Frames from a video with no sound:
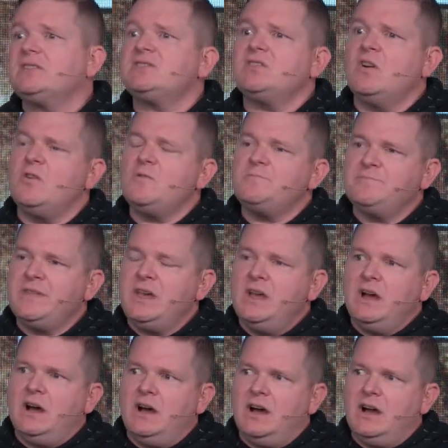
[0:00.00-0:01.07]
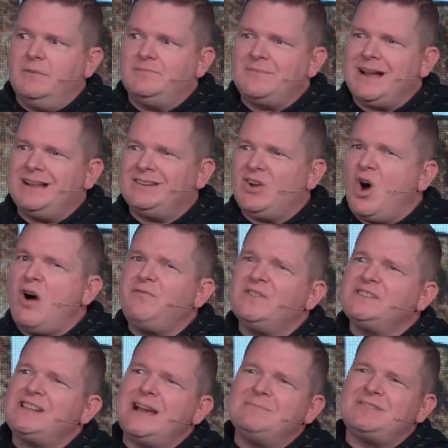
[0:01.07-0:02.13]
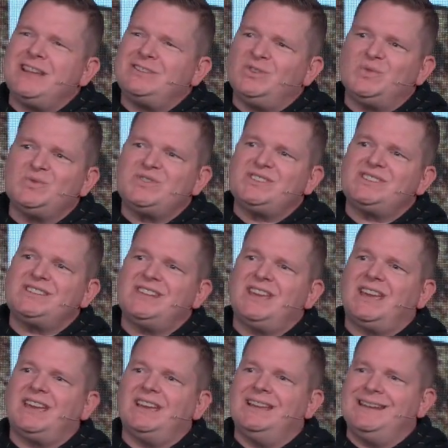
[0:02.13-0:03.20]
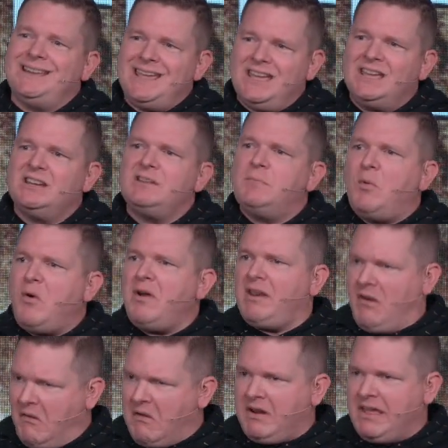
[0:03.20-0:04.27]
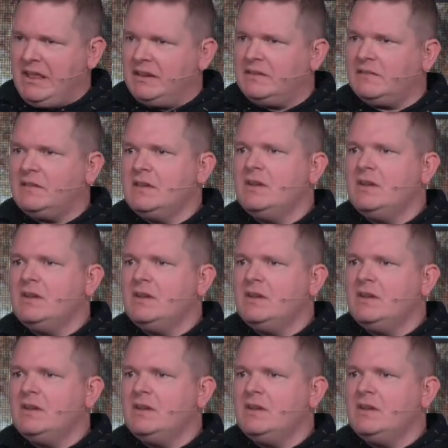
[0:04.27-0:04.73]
So oftentimes I don't stick an end point on it,